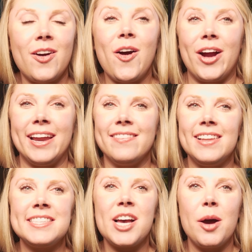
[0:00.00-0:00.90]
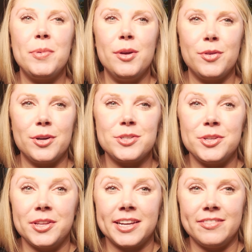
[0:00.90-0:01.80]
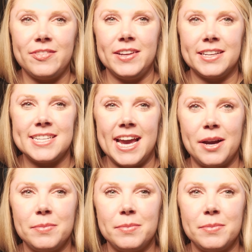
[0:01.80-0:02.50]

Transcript: All right, let's hop over to the Config tab.